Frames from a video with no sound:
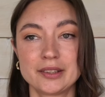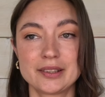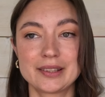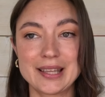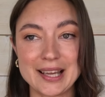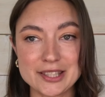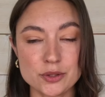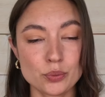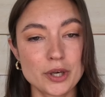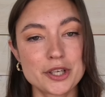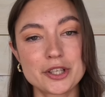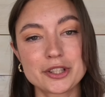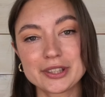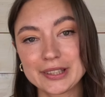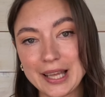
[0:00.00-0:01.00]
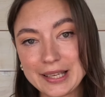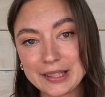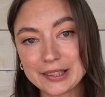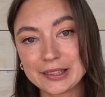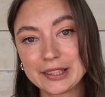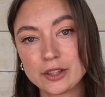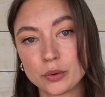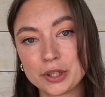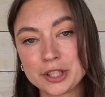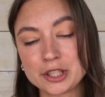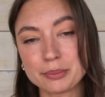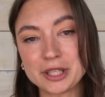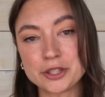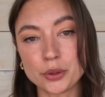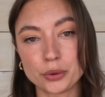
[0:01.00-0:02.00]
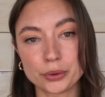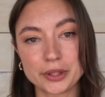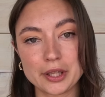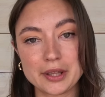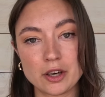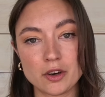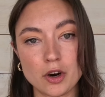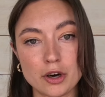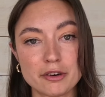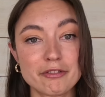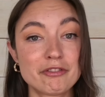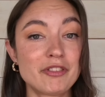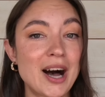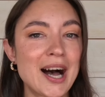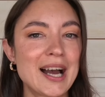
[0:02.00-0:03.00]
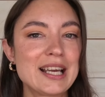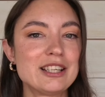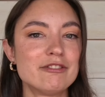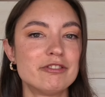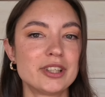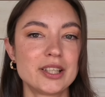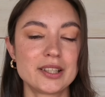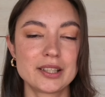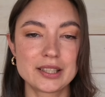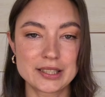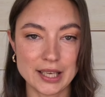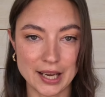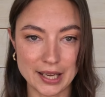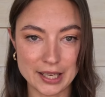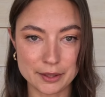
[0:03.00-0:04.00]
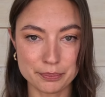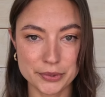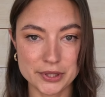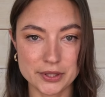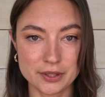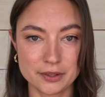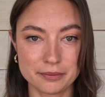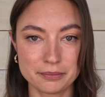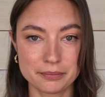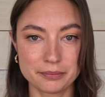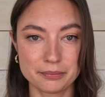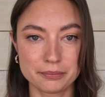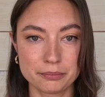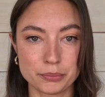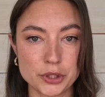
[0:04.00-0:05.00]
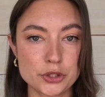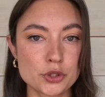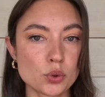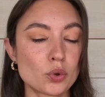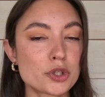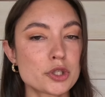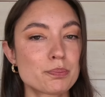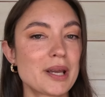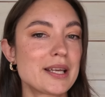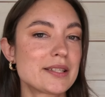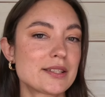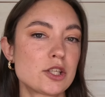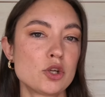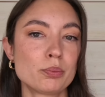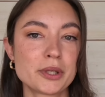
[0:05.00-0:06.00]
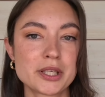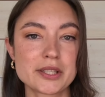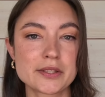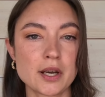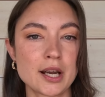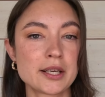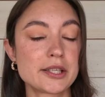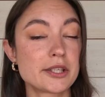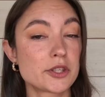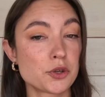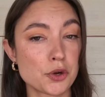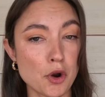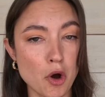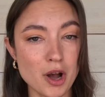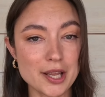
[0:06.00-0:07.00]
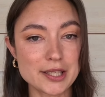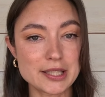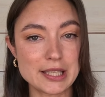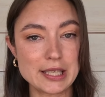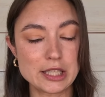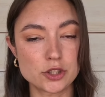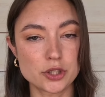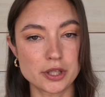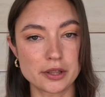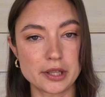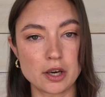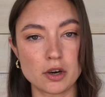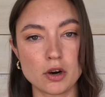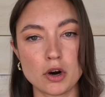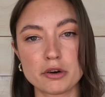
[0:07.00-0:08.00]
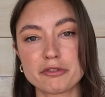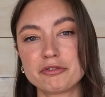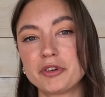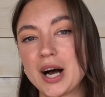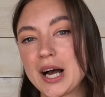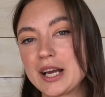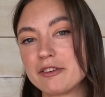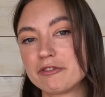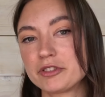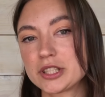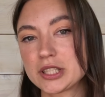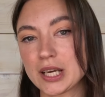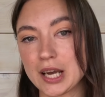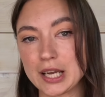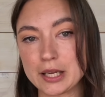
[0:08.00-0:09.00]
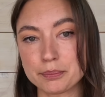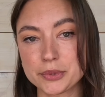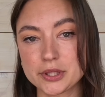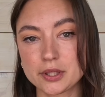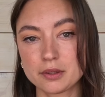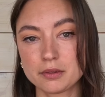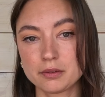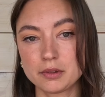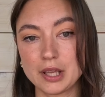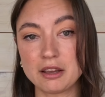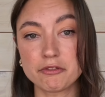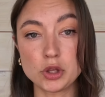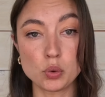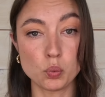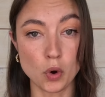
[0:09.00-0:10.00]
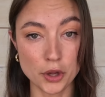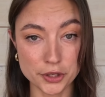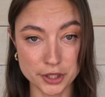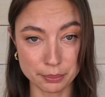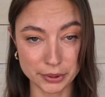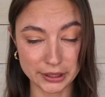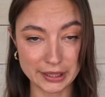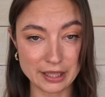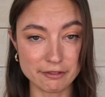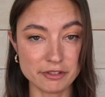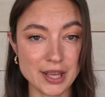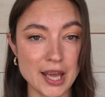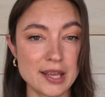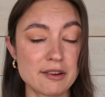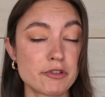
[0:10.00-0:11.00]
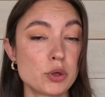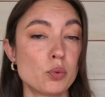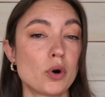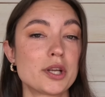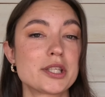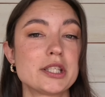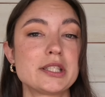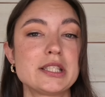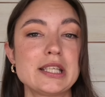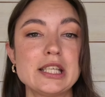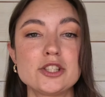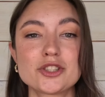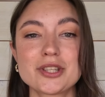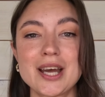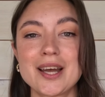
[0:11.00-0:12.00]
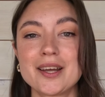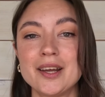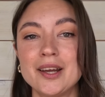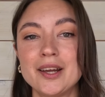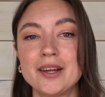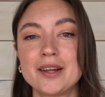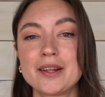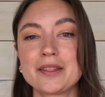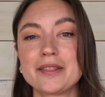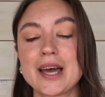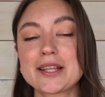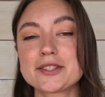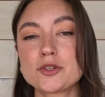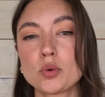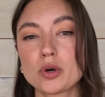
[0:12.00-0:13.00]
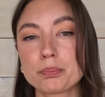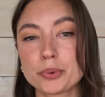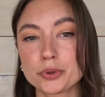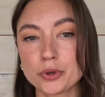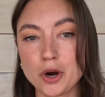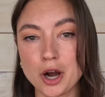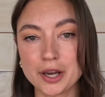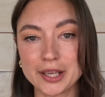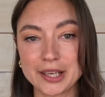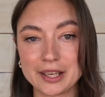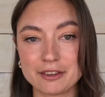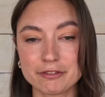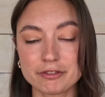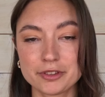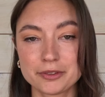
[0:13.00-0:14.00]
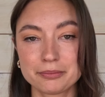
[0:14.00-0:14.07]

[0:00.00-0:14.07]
that's where you're likely going to be told that there are 5 types. But source-based human design does not teach that there are 5 types. If you want to believe that, if you want to teach that, that's your prerogative.